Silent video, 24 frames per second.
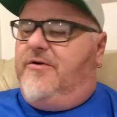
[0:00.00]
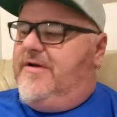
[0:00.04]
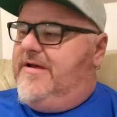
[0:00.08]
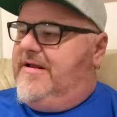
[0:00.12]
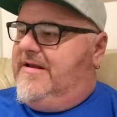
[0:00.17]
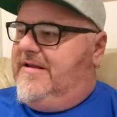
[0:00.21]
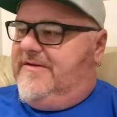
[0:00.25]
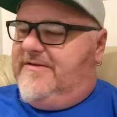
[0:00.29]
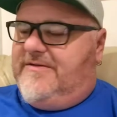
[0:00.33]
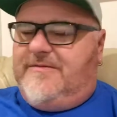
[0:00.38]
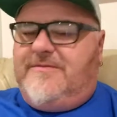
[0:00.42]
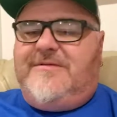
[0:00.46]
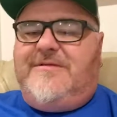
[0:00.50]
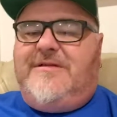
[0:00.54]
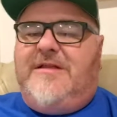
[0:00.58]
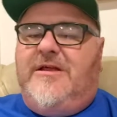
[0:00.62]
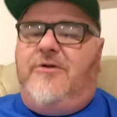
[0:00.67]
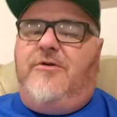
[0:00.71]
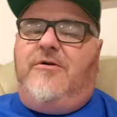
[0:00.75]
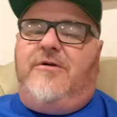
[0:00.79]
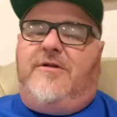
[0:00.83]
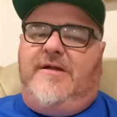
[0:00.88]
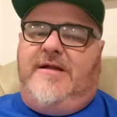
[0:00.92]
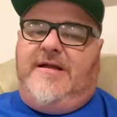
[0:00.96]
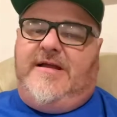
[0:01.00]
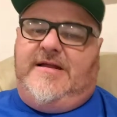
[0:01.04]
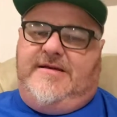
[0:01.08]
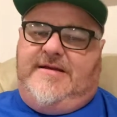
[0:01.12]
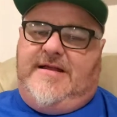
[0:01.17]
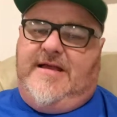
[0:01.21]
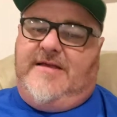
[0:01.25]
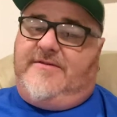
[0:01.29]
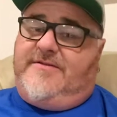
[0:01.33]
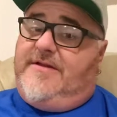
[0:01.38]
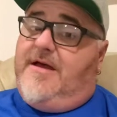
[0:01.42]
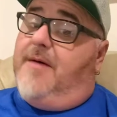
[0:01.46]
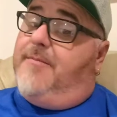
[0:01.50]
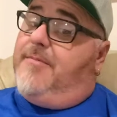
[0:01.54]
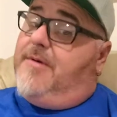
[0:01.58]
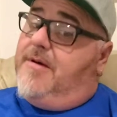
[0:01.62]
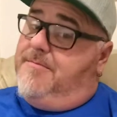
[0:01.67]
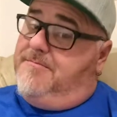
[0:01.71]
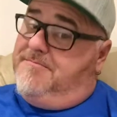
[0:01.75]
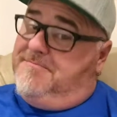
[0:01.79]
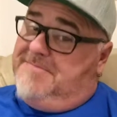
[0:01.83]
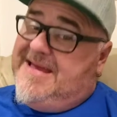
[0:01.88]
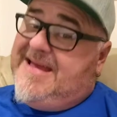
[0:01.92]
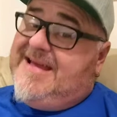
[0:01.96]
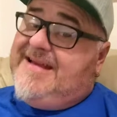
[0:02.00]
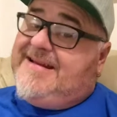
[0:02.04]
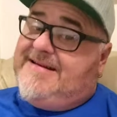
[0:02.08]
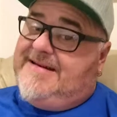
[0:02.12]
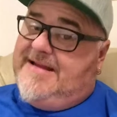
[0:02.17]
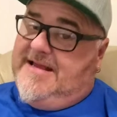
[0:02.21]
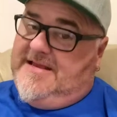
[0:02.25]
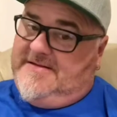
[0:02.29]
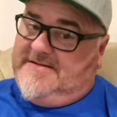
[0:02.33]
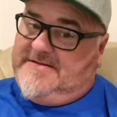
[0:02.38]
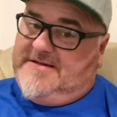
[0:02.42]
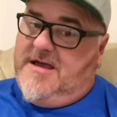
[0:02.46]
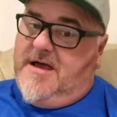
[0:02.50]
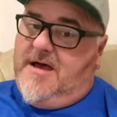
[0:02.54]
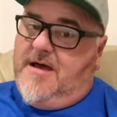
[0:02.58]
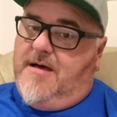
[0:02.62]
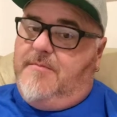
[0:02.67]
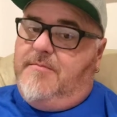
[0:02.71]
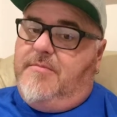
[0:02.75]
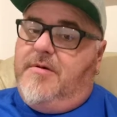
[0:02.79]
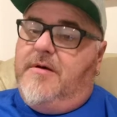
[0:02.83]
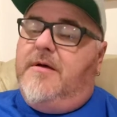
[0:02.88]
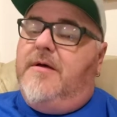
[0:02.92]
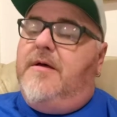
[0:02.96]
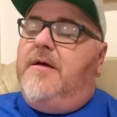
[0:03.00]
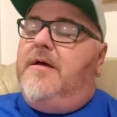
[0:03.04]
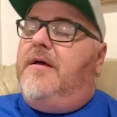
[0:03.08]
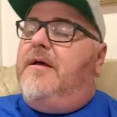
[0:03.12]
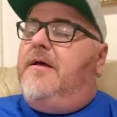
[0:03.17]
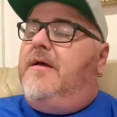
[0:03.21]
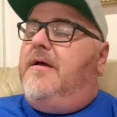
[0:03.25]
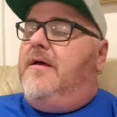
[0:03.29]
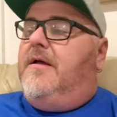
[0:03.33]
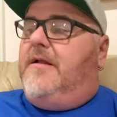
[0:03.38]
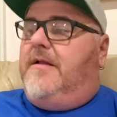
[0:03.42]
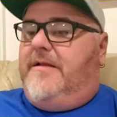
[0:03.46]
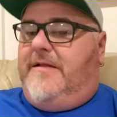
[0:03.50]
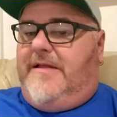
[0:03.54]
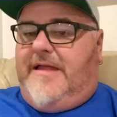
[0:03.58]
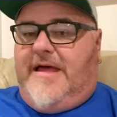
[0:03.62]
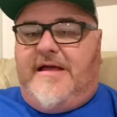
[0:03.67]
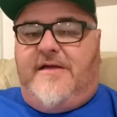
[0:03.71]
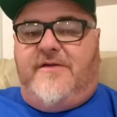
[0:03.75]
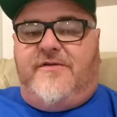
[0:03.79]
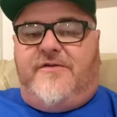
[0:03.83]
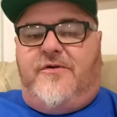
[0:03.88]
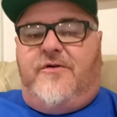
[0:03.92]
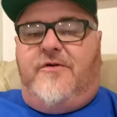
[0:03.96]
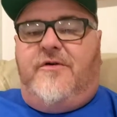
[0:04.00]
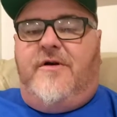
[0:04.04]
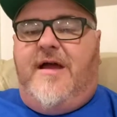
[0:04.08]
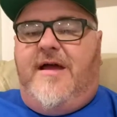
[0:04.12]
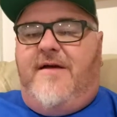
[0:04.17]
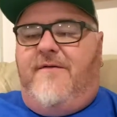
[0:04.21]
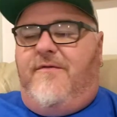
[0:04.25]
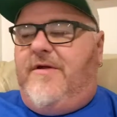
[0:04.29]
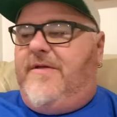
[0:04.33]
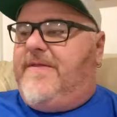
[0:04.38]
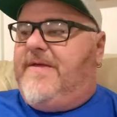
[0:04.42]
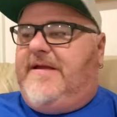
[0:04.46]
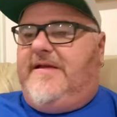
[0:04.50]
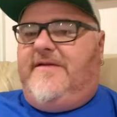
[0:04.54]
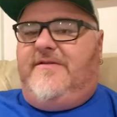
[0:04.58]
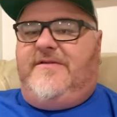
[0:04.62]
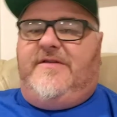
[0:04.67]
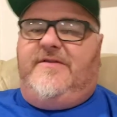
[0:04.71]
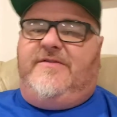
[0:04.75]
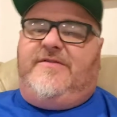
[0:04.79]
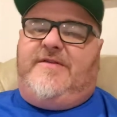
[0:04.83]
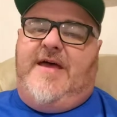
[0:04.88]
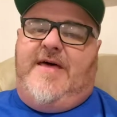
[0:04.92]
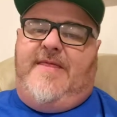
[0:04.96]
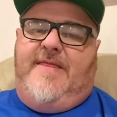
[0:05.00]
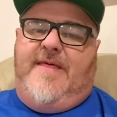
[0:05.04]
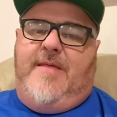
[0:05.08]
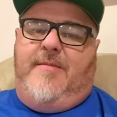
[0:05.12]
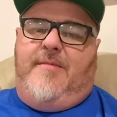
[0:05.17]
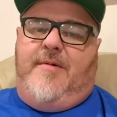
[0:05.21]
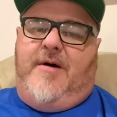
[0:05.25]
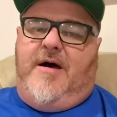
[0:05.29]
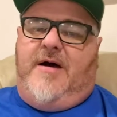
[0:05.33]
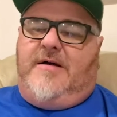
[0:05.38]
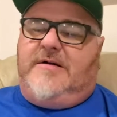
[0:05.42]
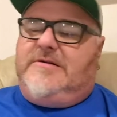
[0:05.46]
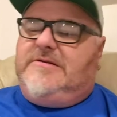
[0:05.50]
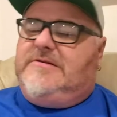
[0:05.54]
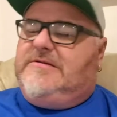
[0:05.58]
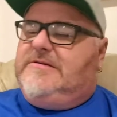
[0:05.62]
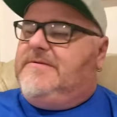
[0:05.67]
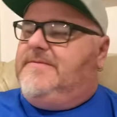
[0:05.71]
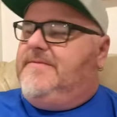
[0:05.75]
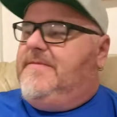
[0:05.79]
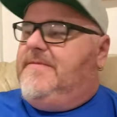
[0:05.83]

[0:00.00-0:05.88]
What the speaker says: It is literally a desktop, a big desktop laser. Everything is inside that box.